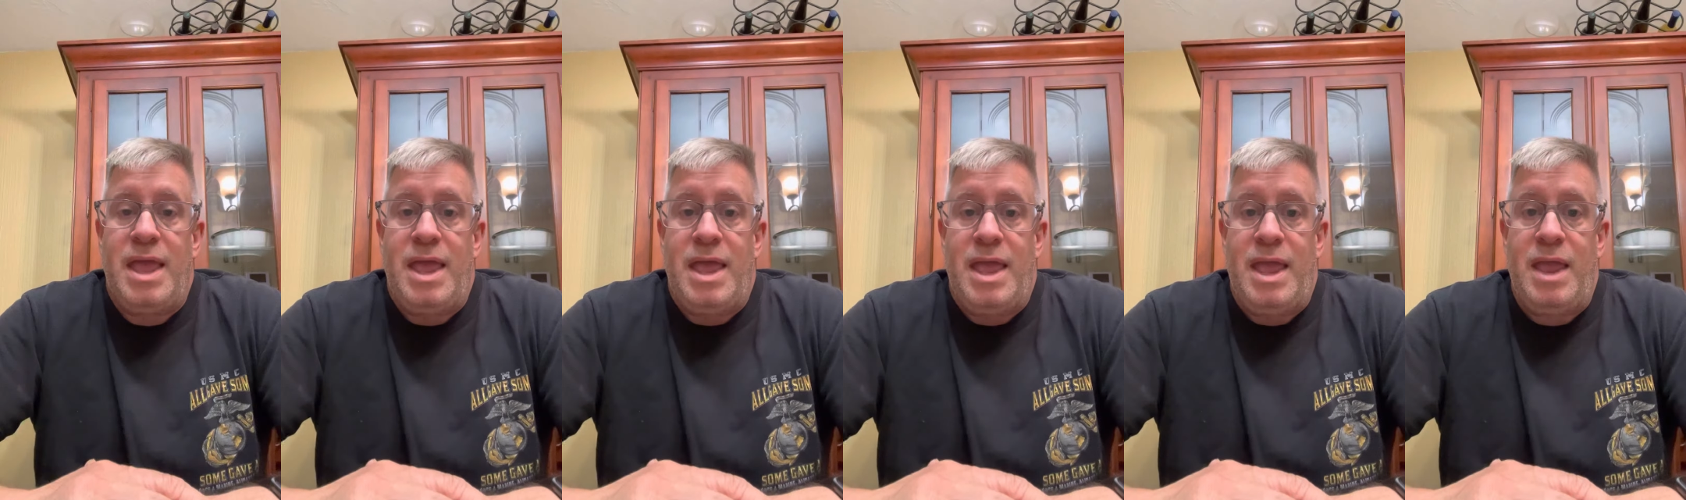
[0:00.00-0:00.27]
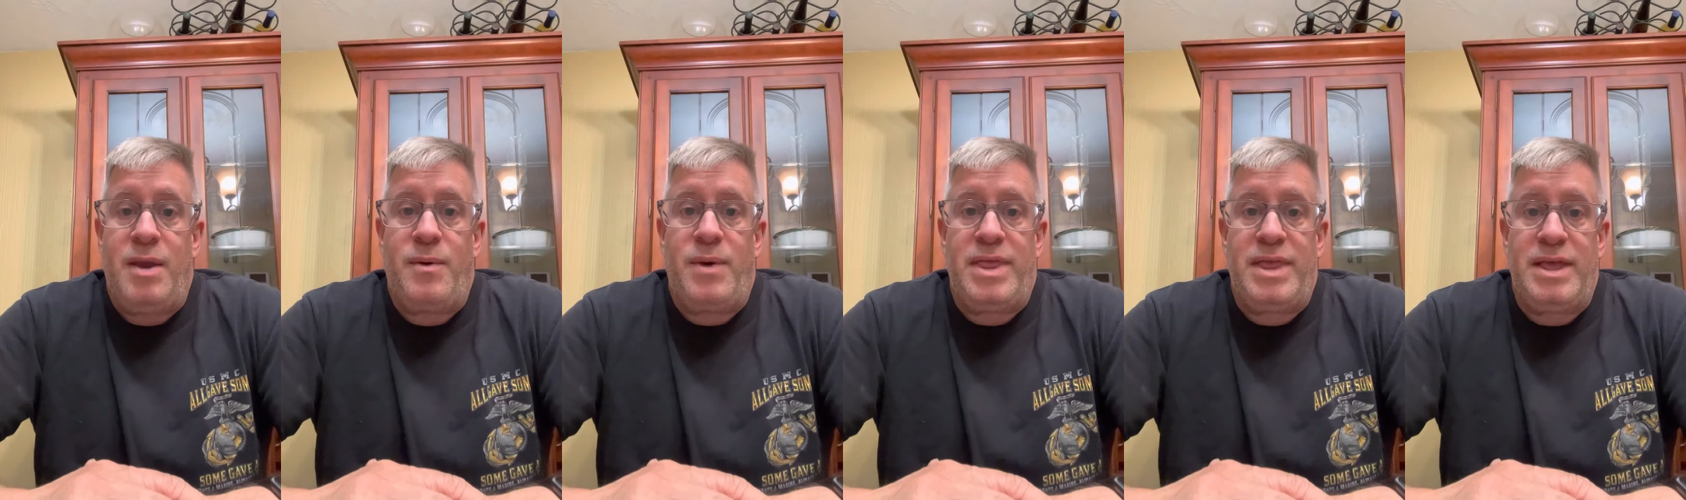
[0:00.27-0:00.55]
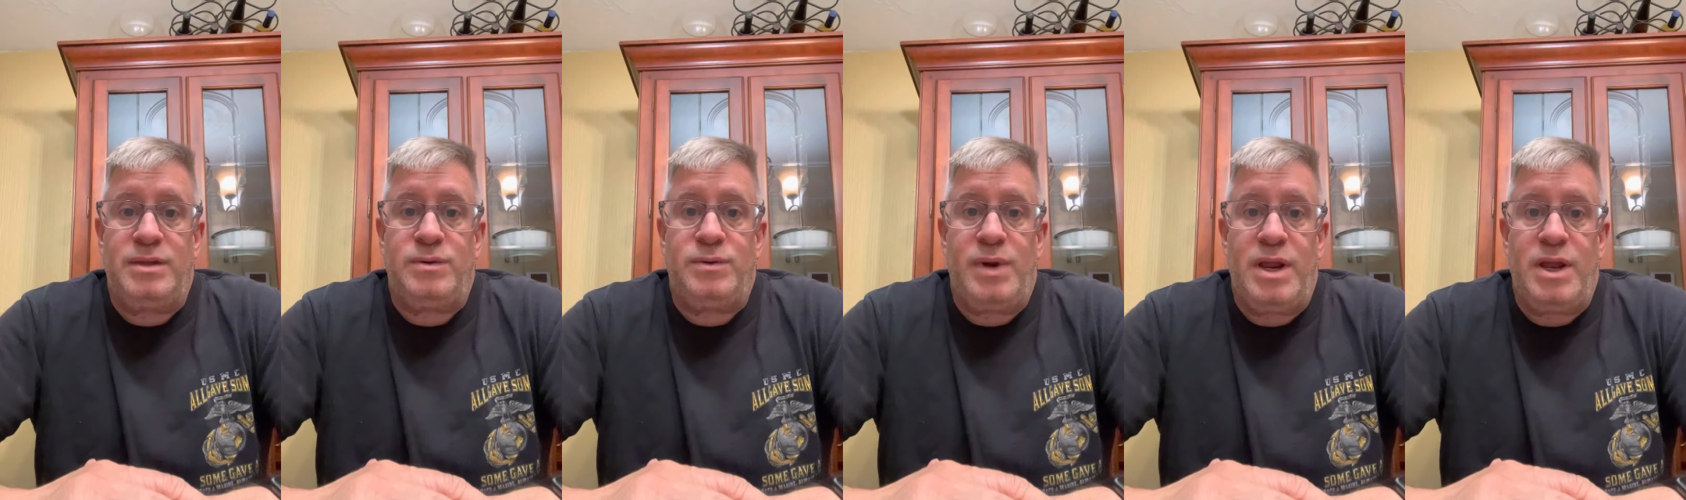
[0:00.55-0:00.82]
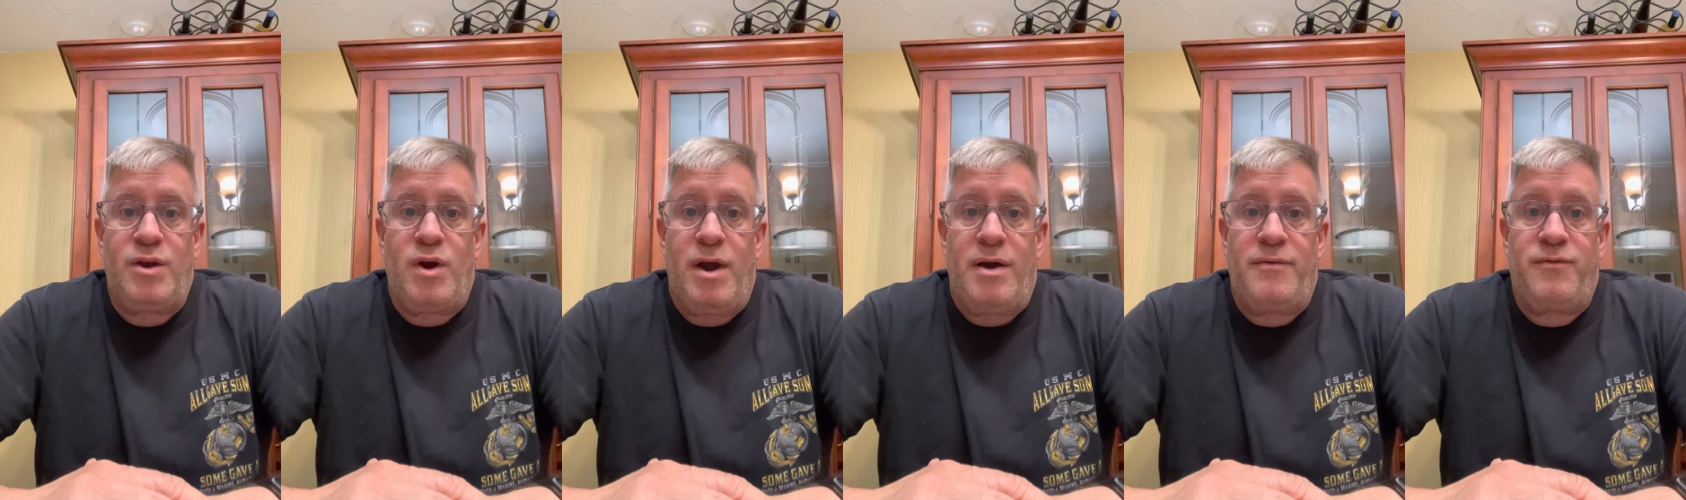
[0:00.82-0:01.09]
anyway, that's what
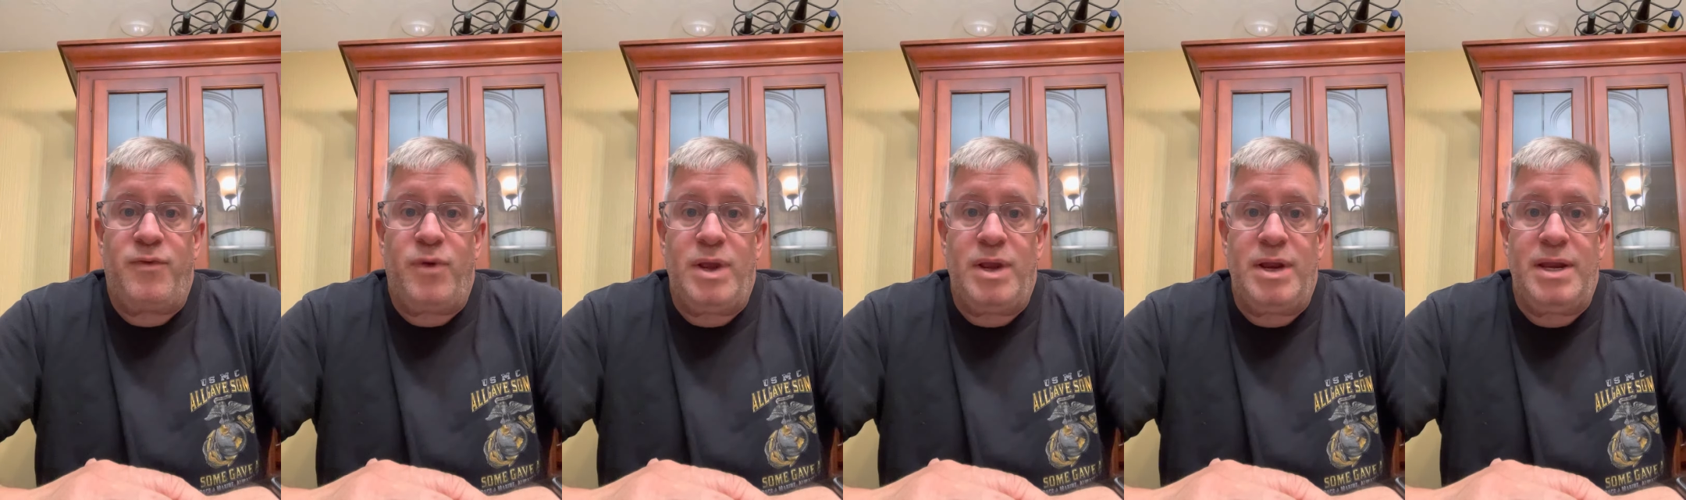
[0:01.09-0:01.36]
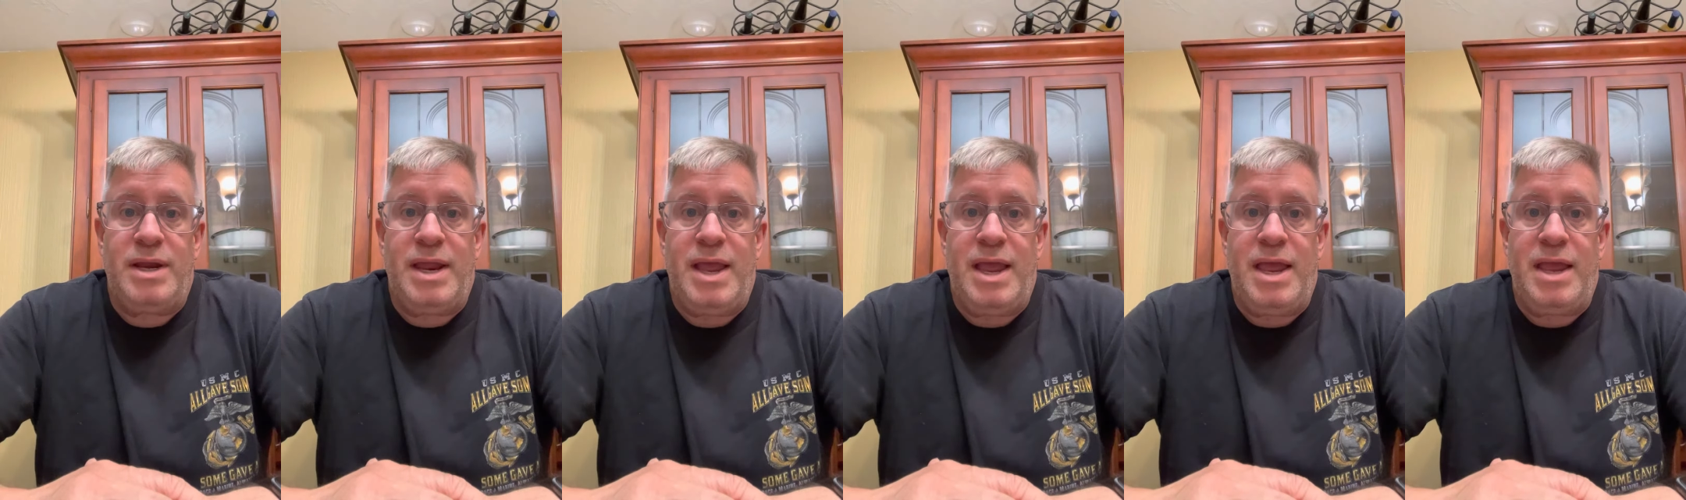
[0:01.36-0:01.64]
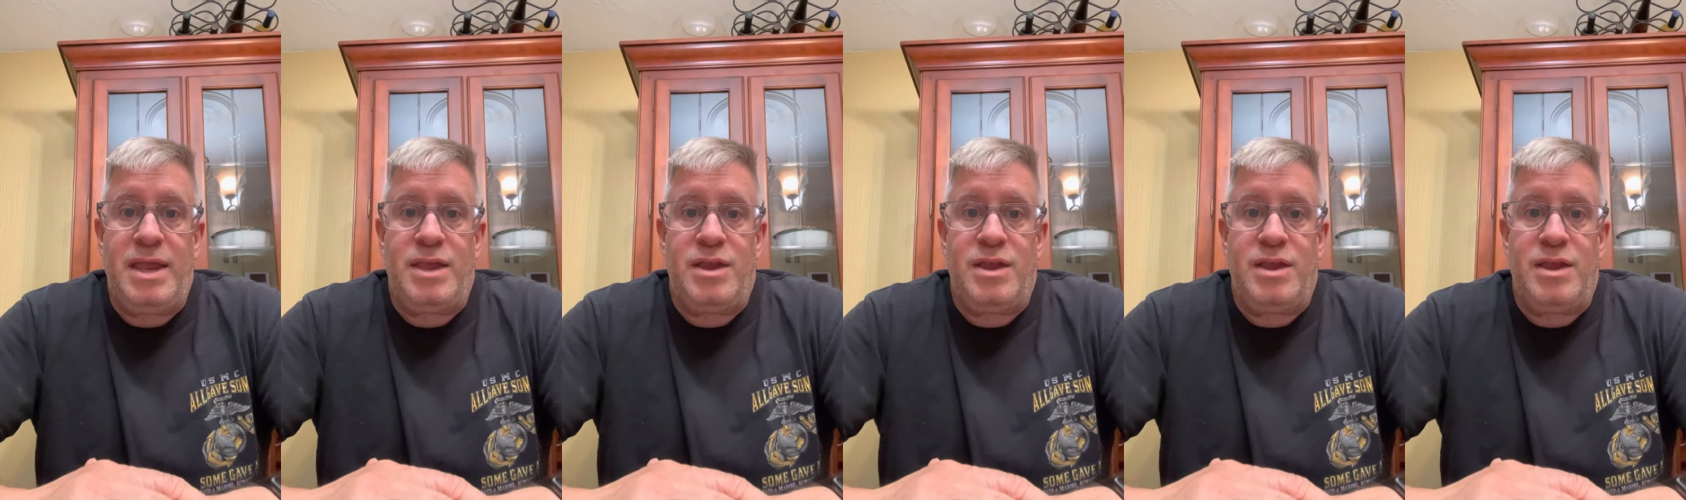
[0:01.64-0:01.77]
I got for you today.